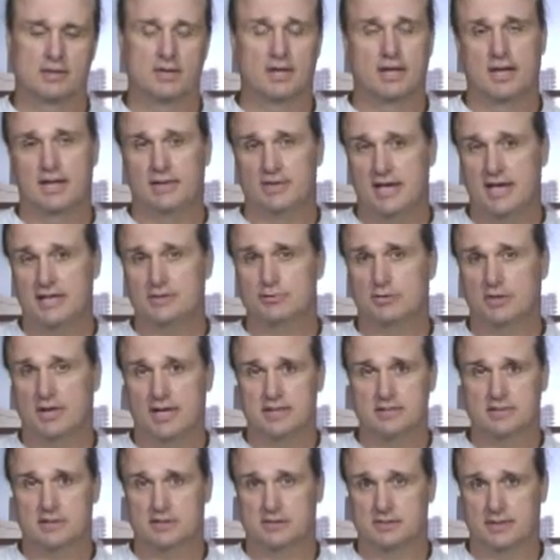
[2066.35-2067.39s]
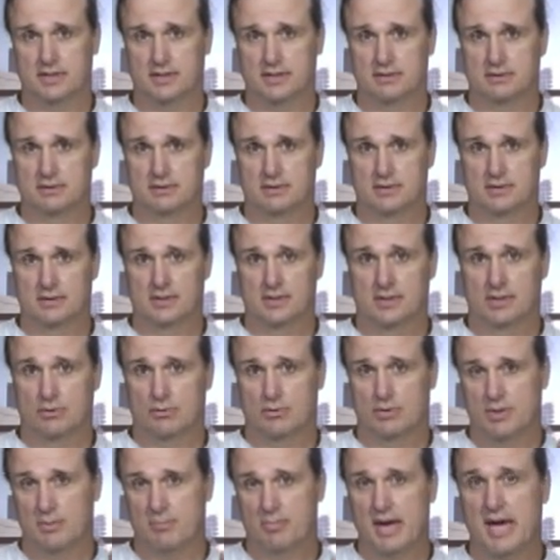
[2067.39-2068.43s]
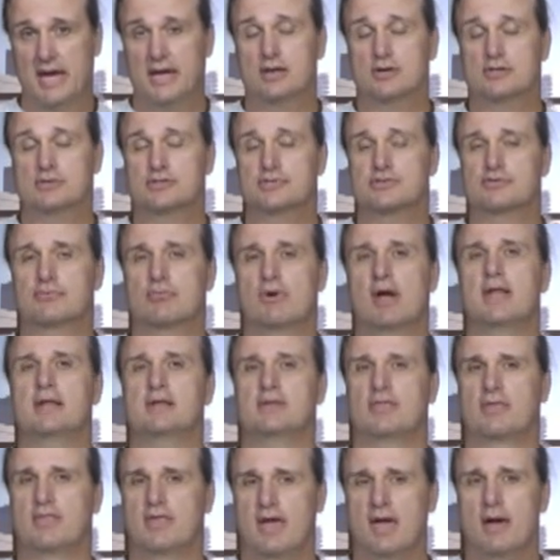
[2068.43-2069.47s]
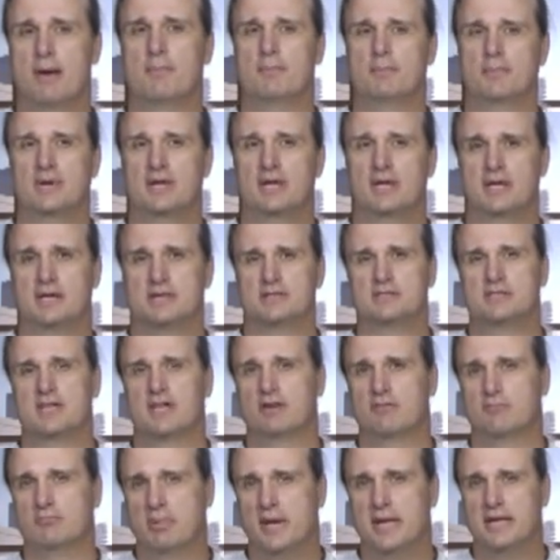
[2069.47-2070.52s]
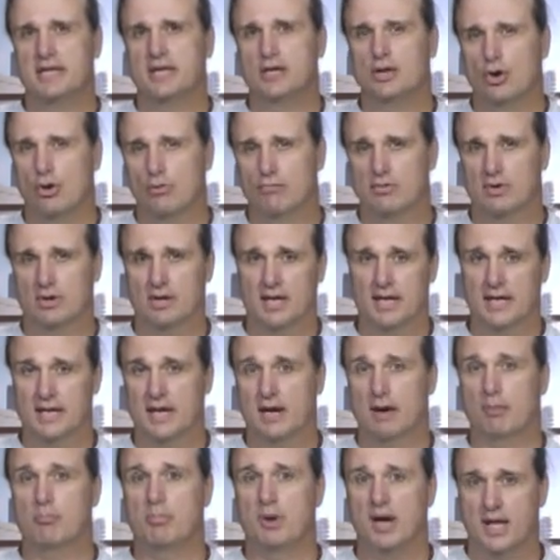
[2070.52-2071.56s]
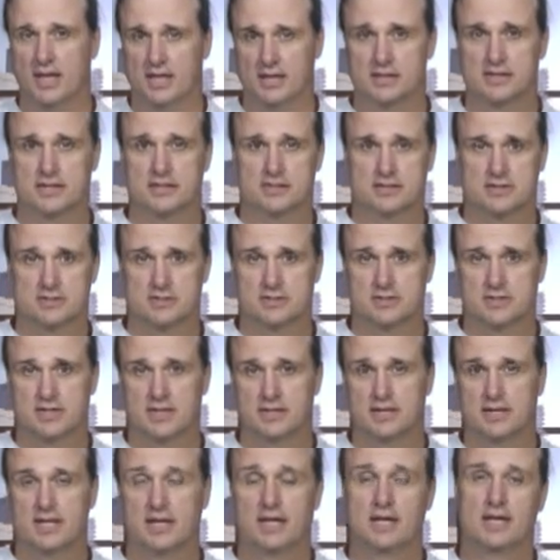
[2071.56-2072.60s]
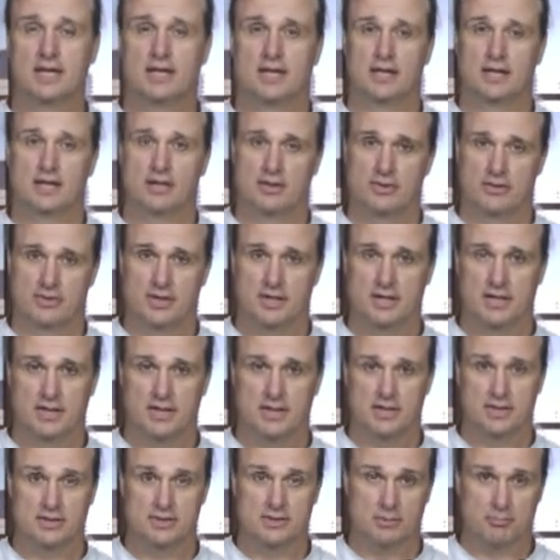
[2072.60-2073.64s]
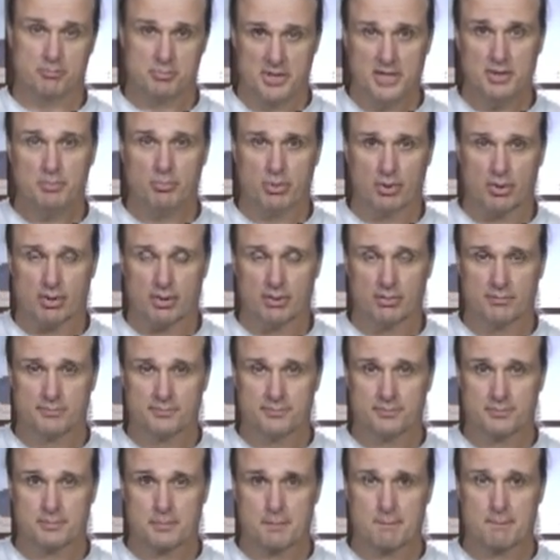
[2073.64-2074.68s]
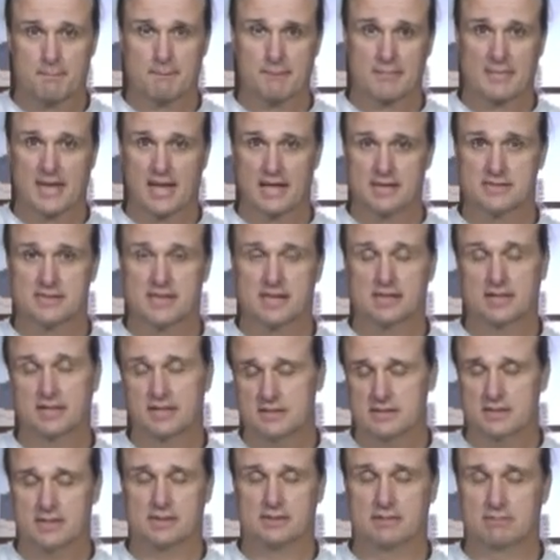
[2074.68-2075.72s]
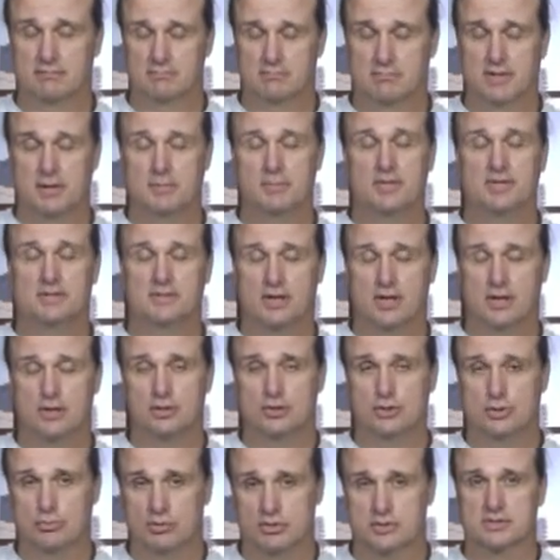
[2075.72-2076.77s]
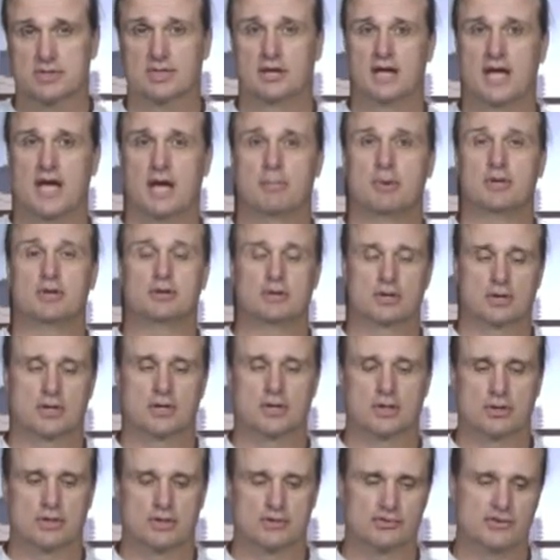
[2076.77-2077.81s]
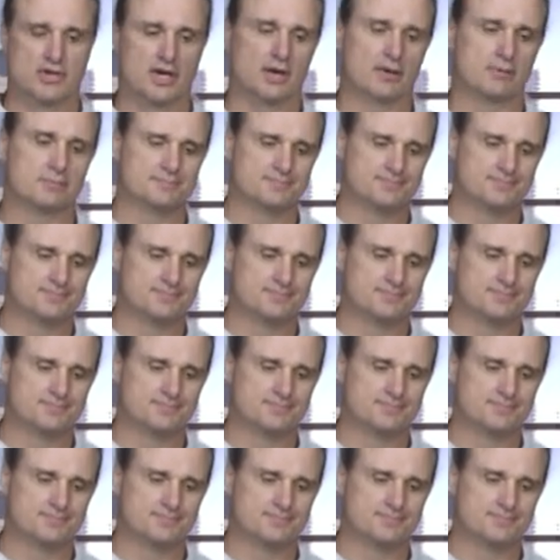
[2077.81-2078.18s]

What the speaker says: And that's what Iceland did. When the bankers threatened them, instead of bending over like our politicians did, the people said, listen, let me tell you what's going to happen. You're going to go to jail.